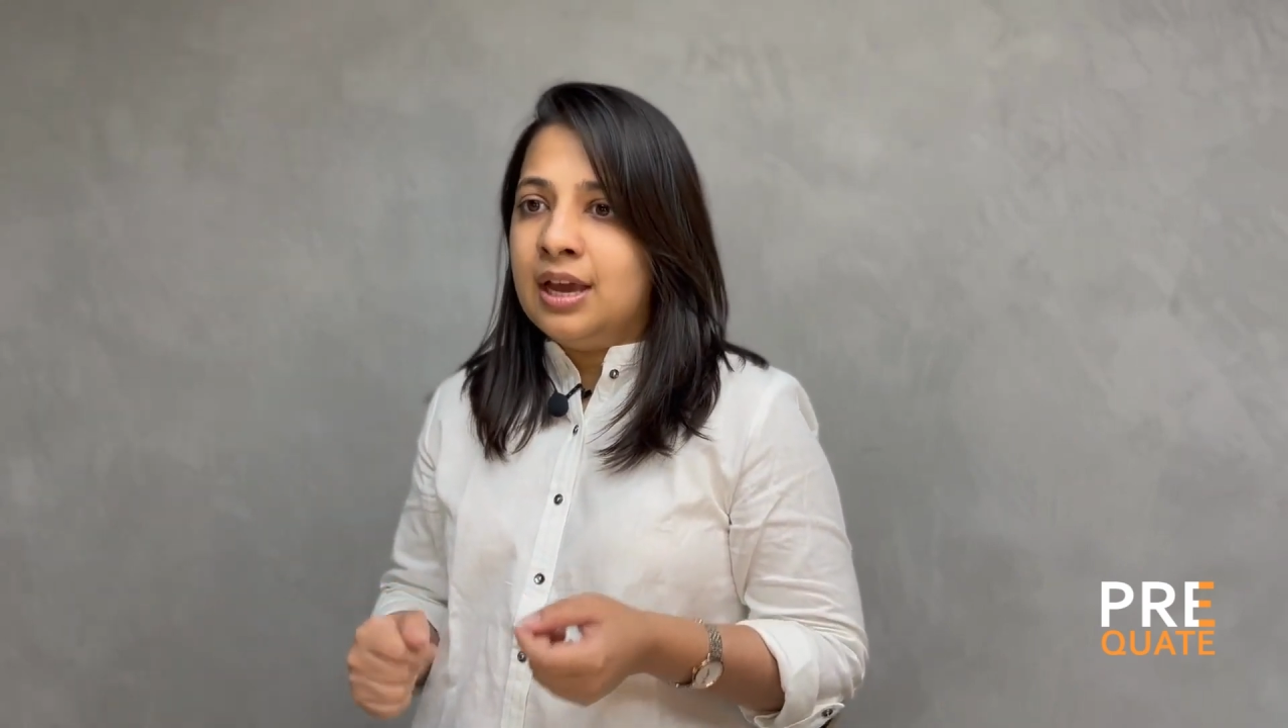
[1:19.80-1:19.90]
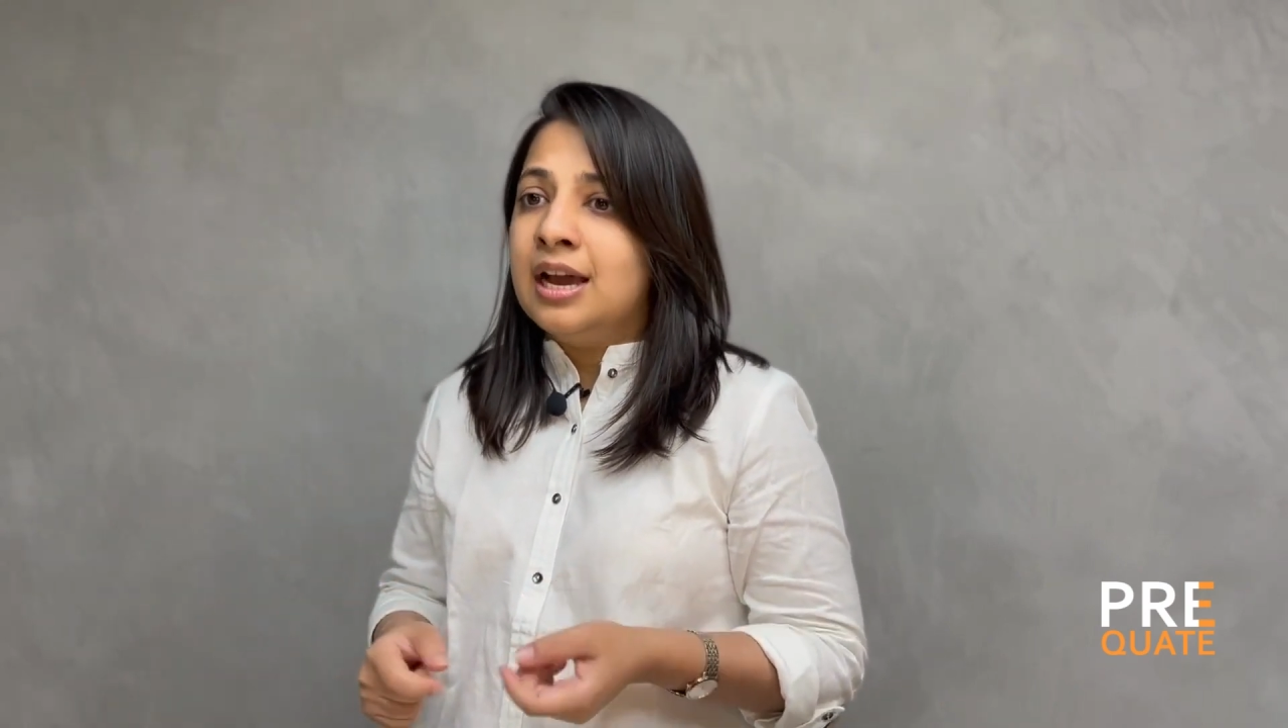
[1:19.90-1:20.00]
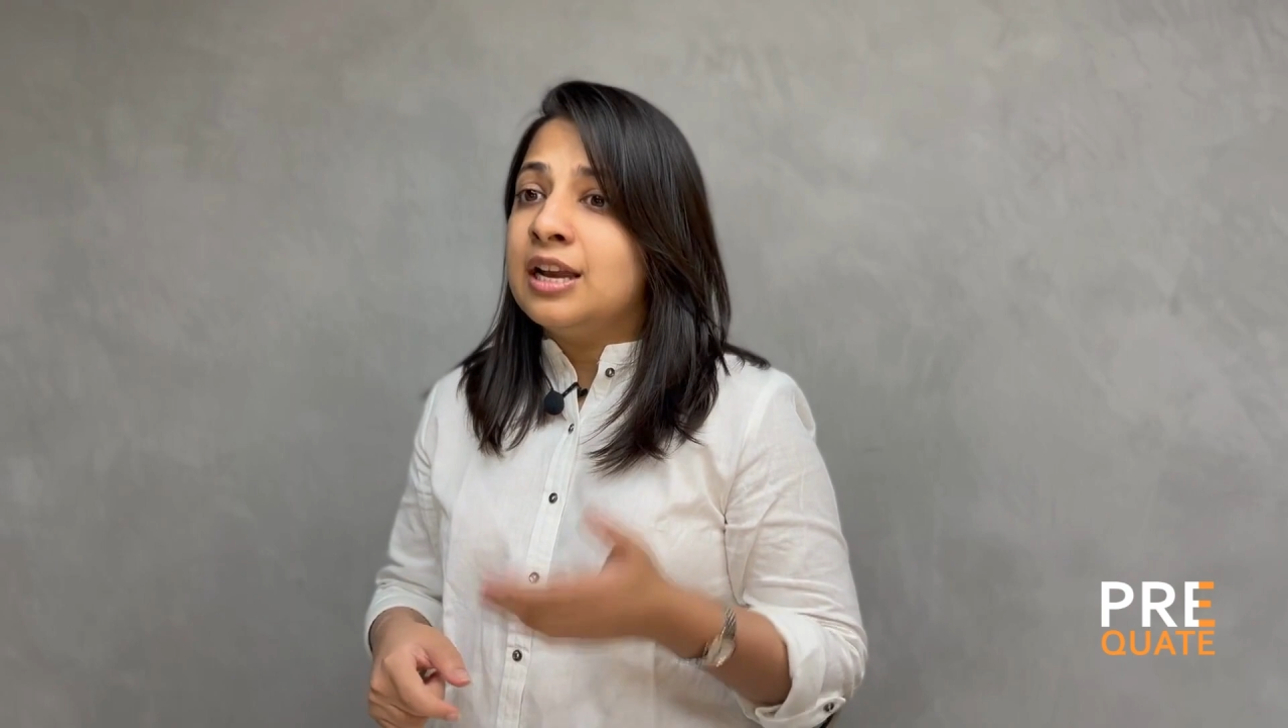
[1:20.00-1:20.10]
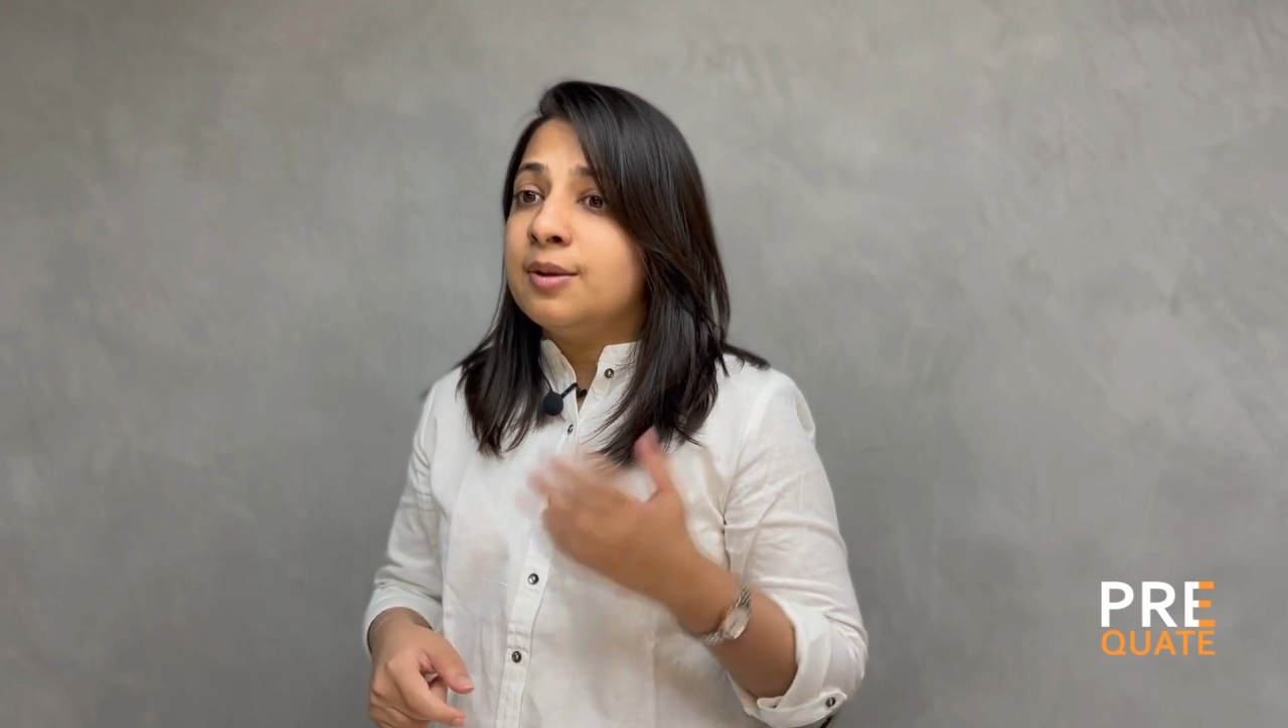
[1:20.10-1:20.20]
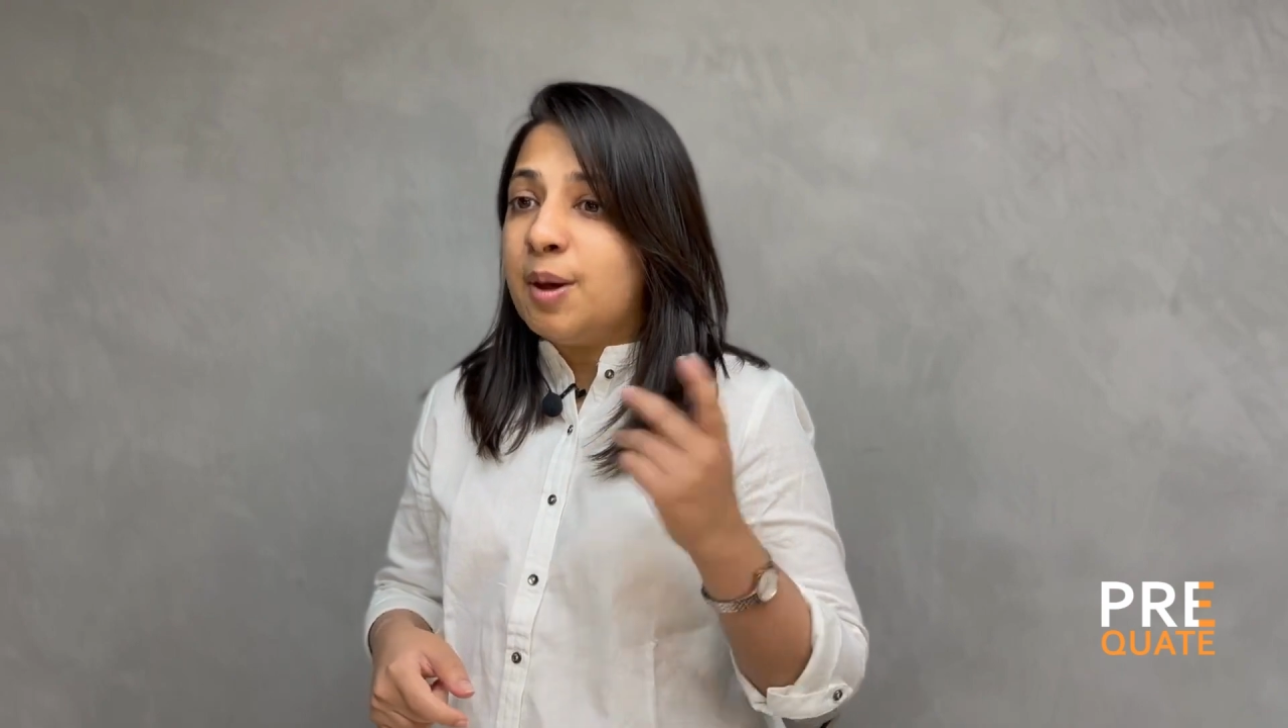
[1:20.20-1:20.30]

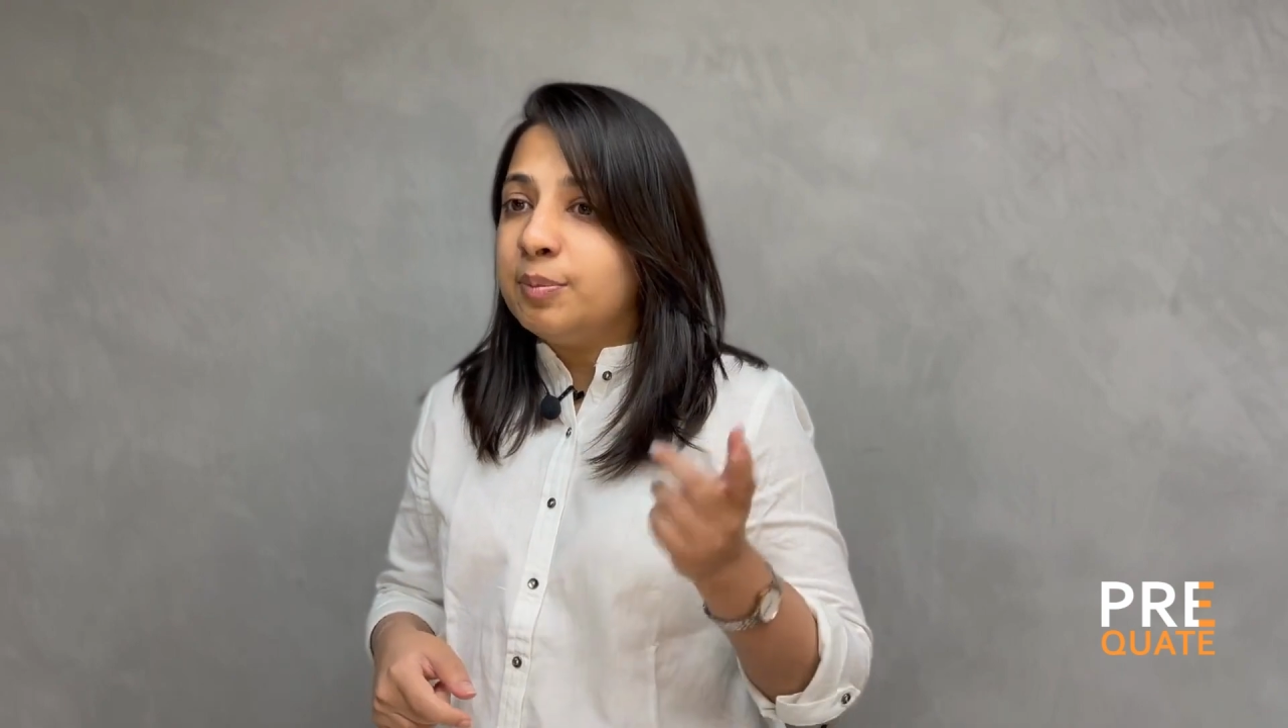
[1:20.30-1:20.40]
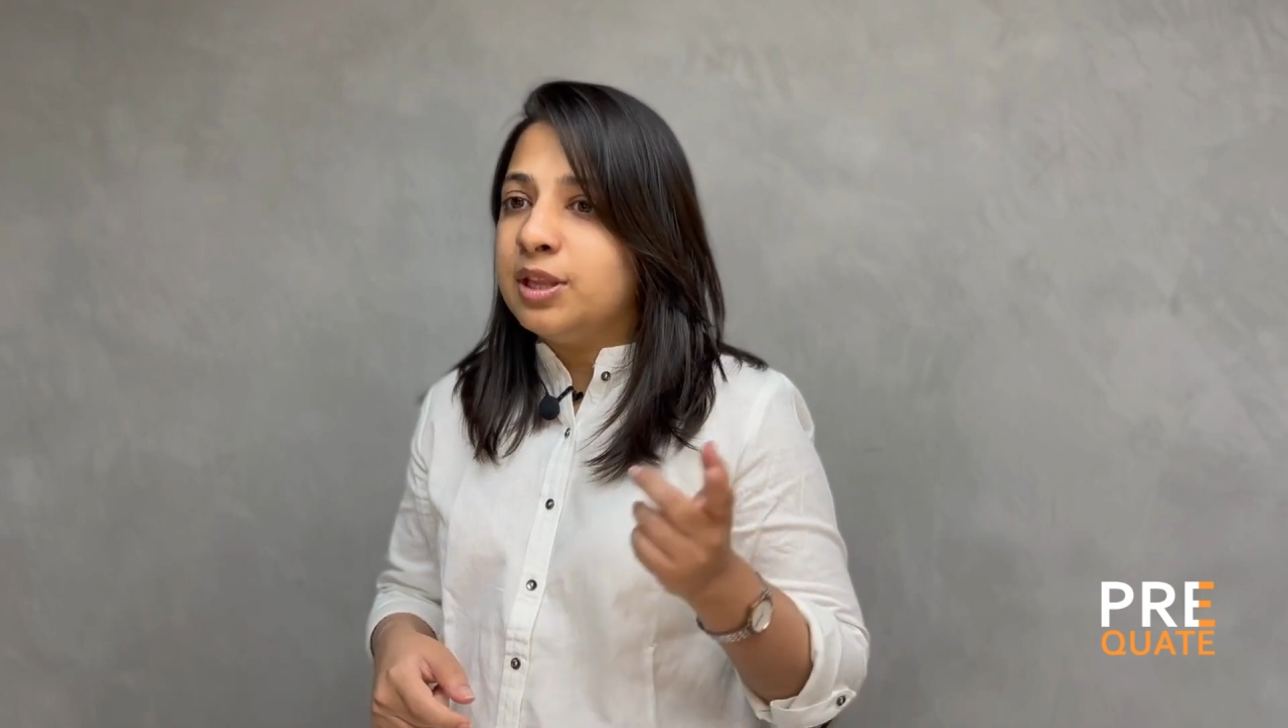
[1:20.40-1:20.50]
Remember the